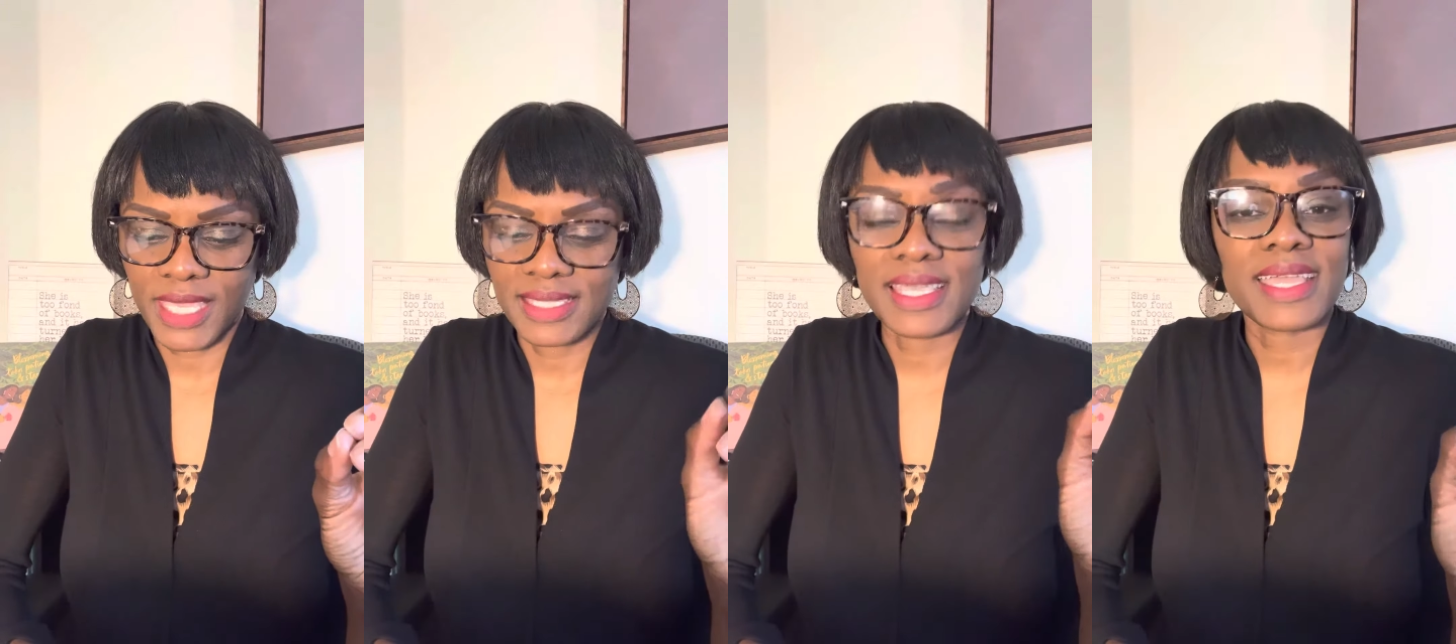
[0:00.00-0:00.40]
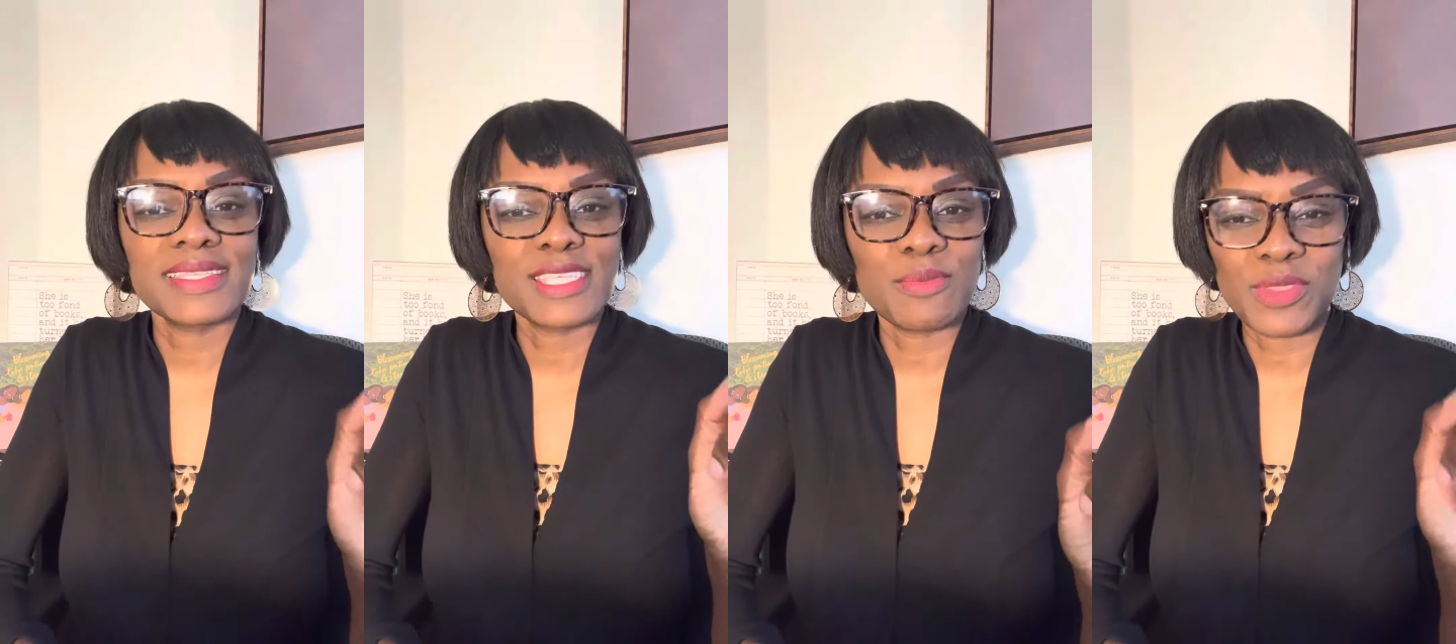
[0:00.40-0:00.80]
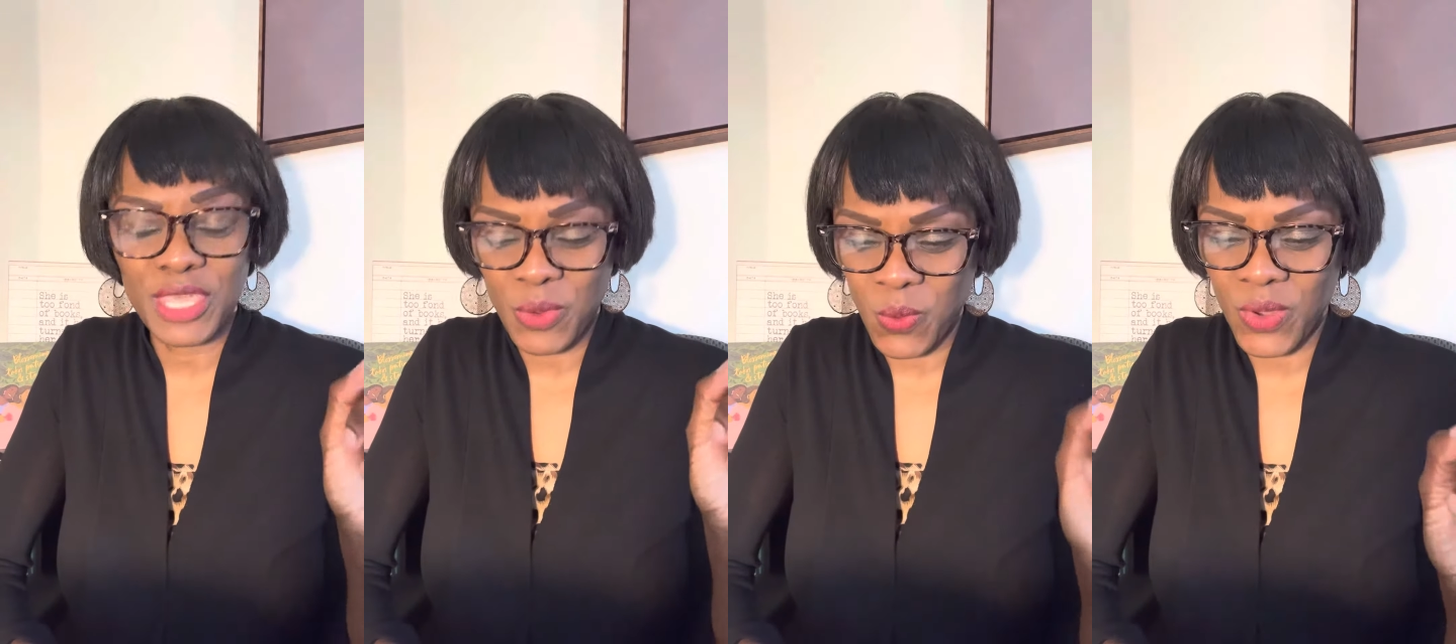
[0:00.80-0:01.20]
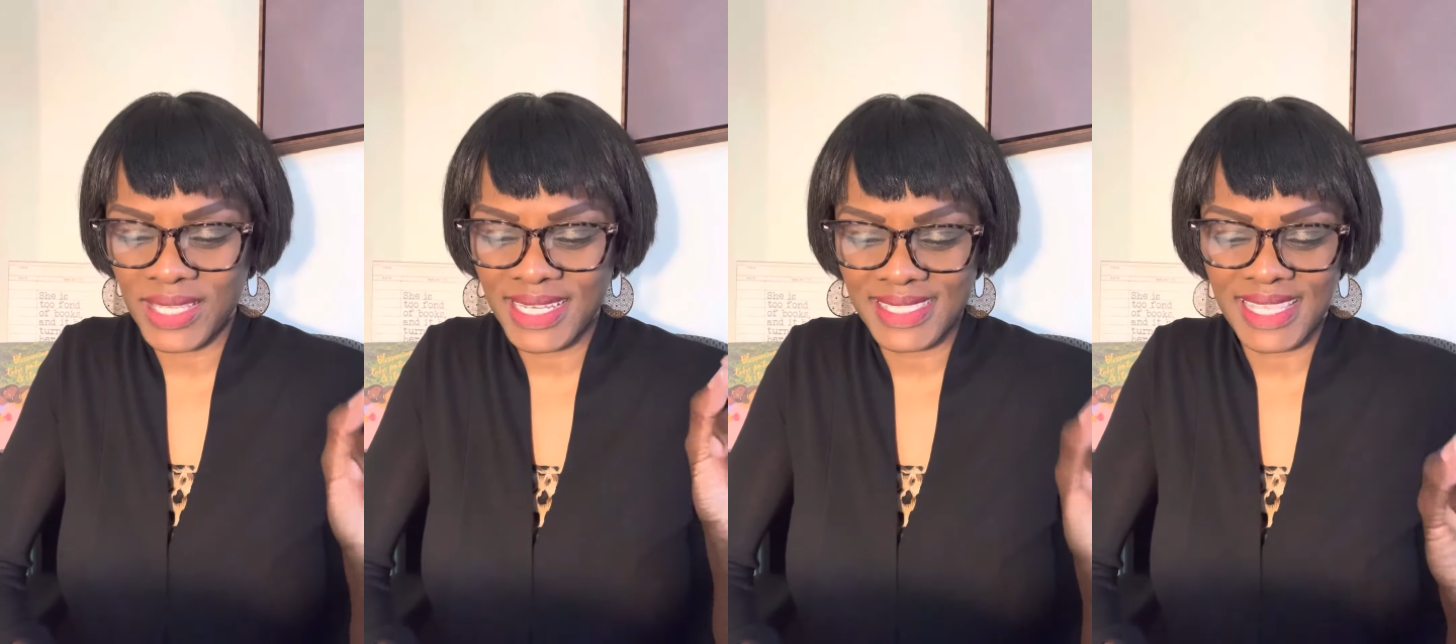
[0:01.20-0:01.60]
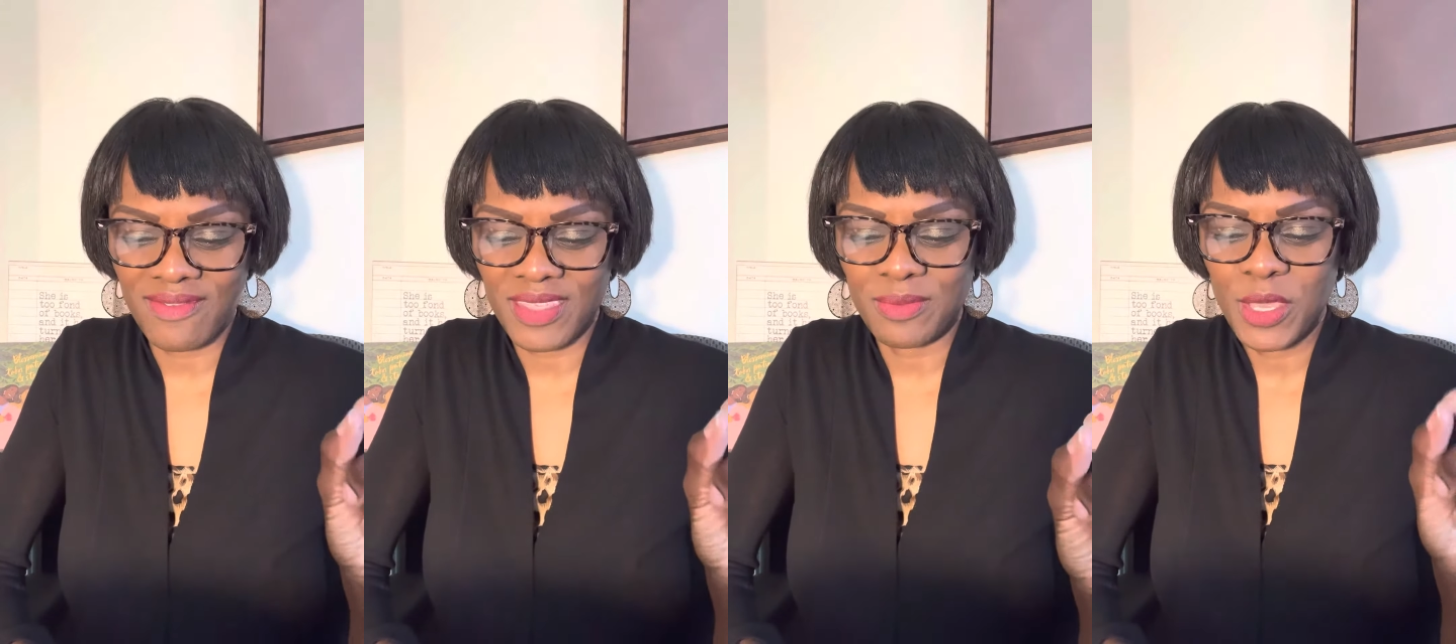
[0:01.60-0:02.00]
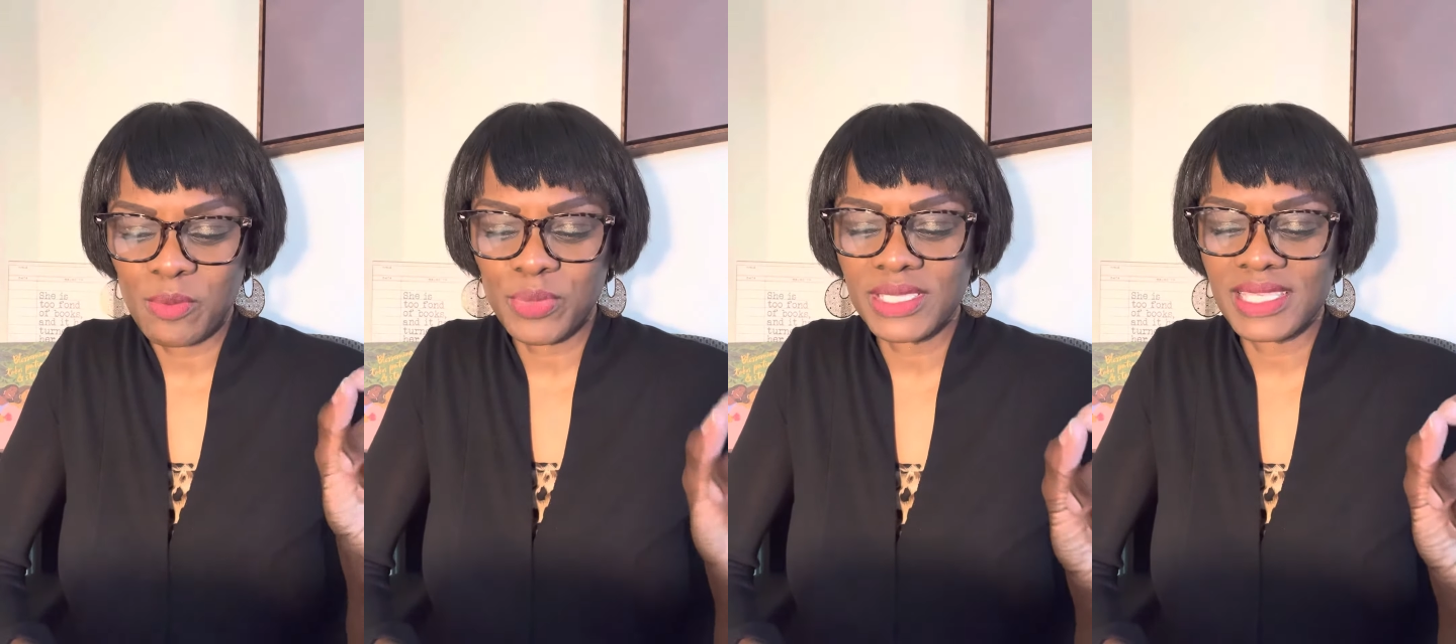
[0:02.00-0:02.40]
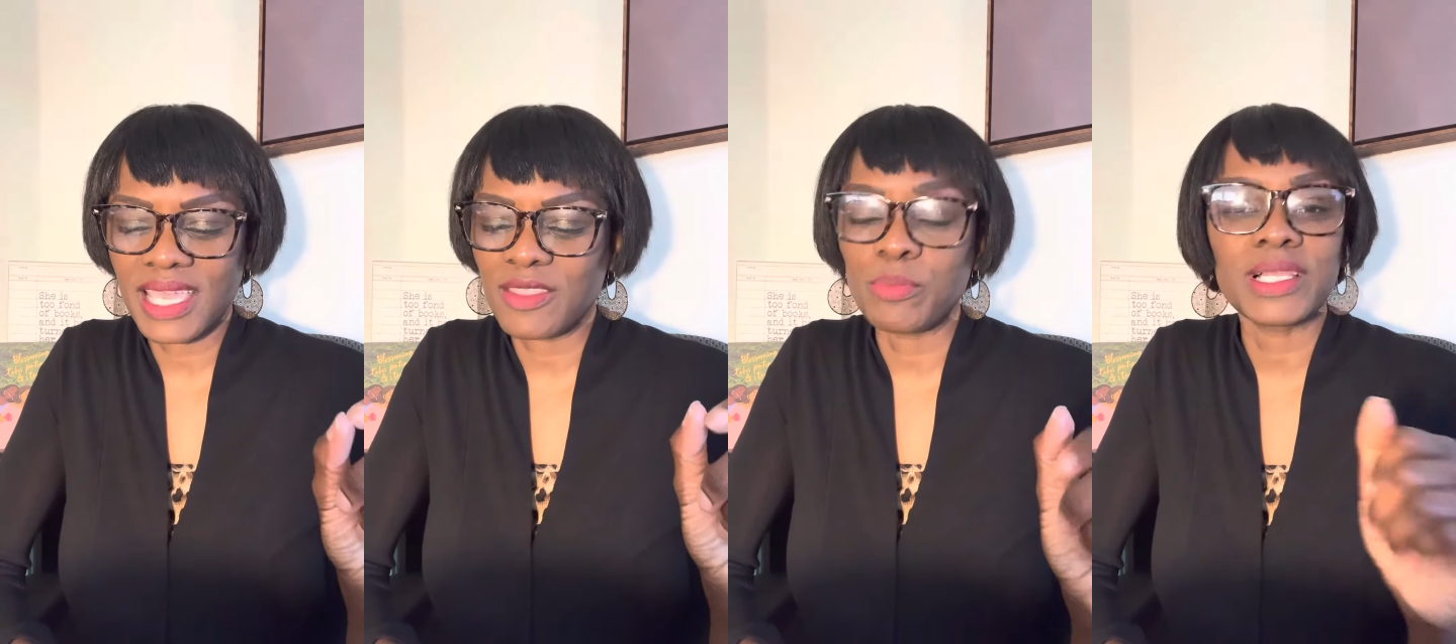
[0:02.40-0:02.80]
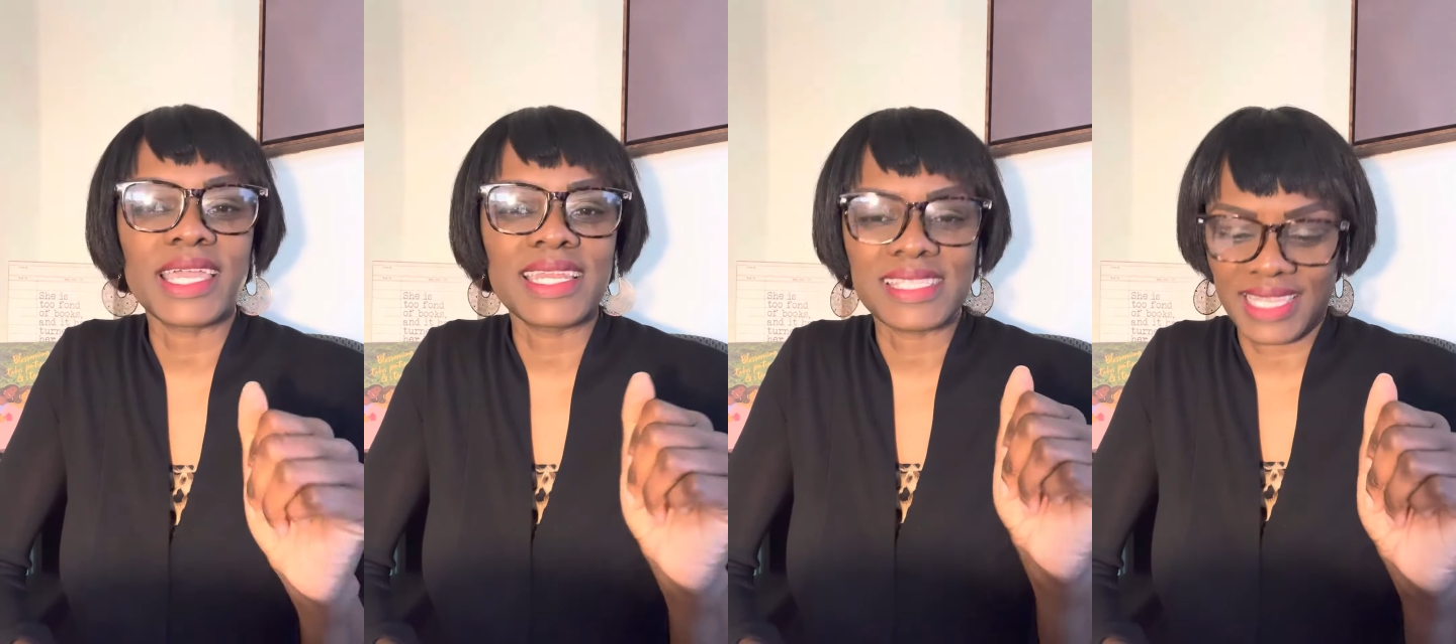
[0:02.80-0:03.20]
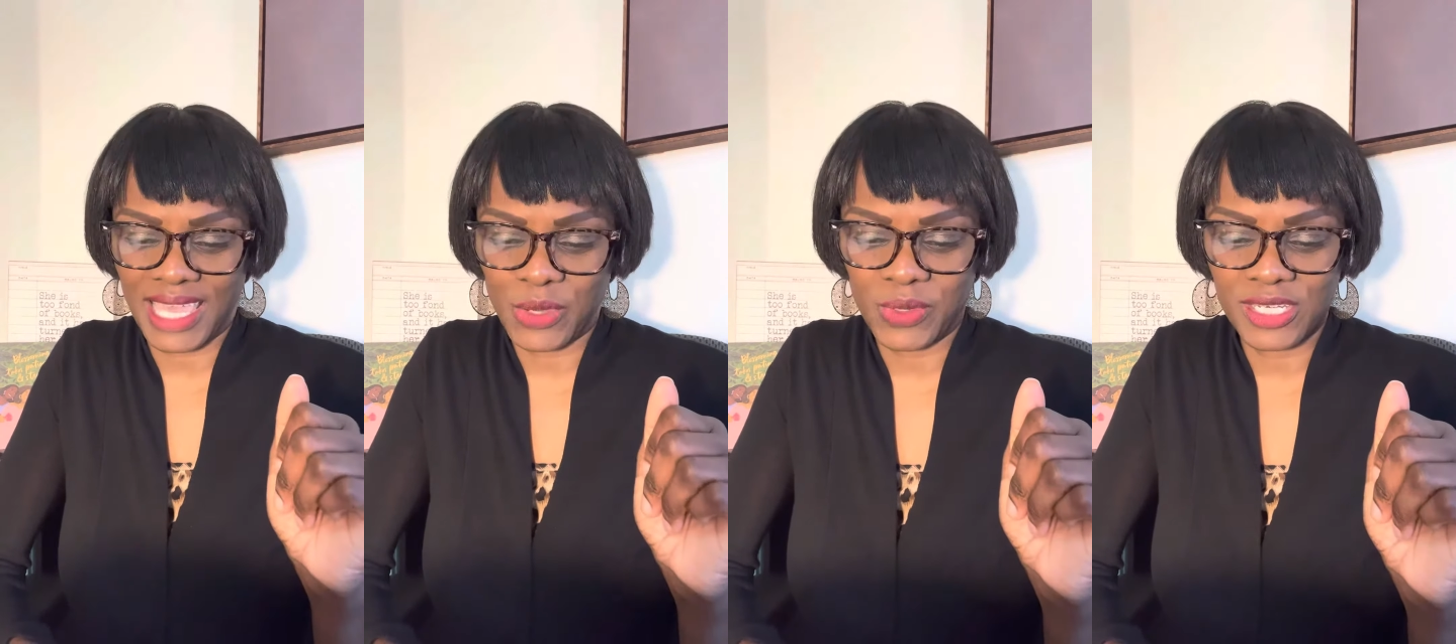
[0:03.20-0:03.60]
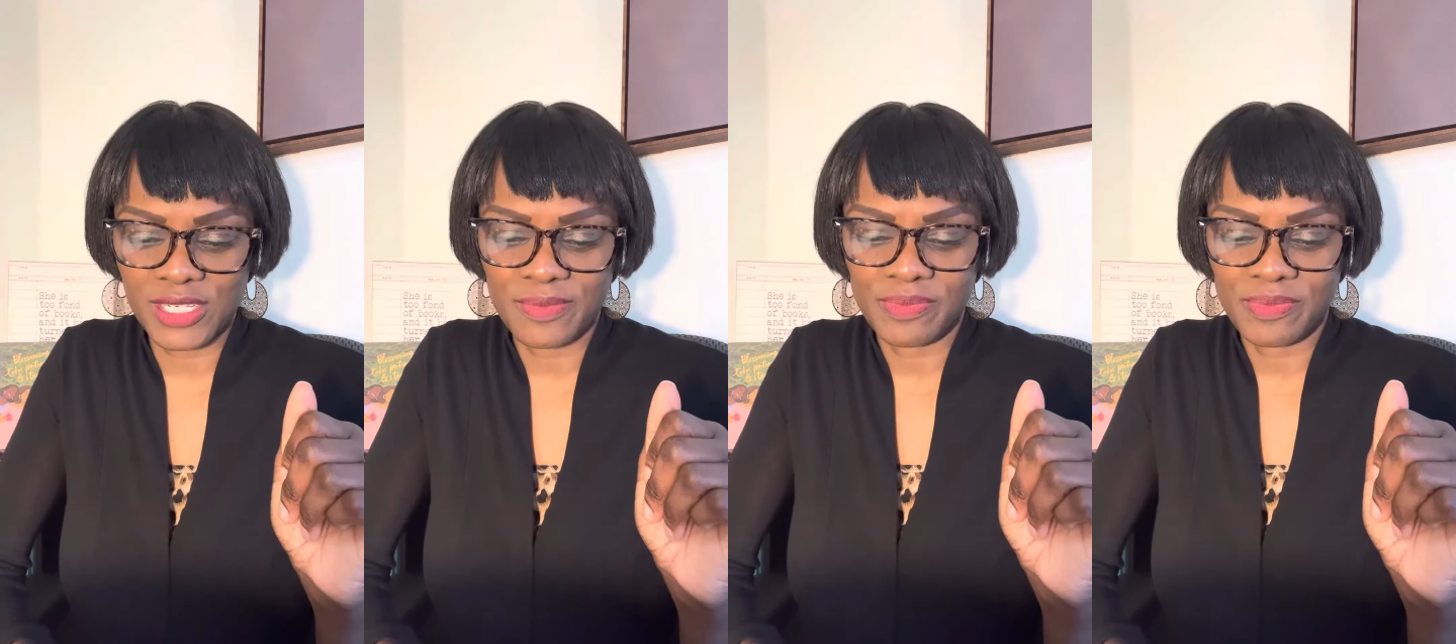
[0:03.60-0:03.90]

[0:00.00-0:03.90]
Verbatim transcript: 2 Timothy 1 and 7 puts it in the plainest language